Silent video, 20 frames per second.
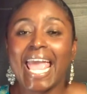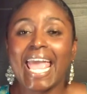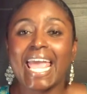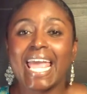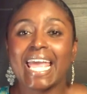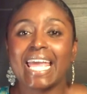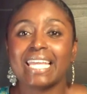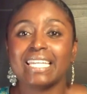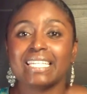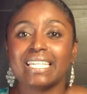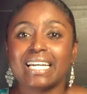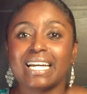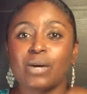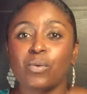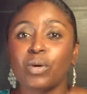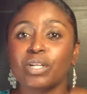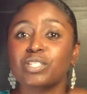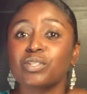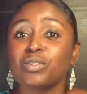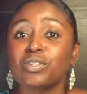And
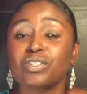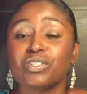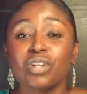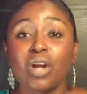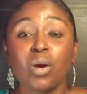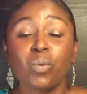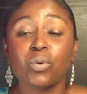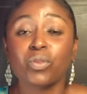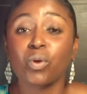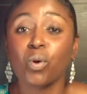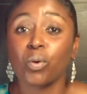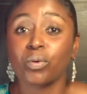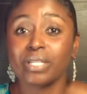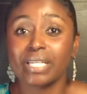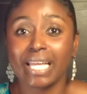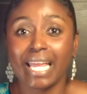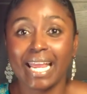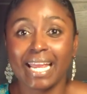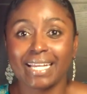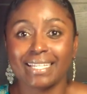I want you to start with
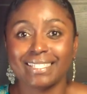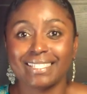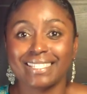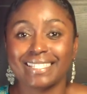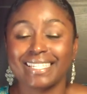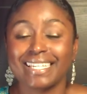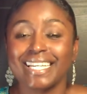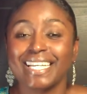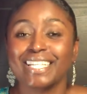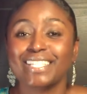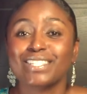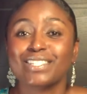holding hands.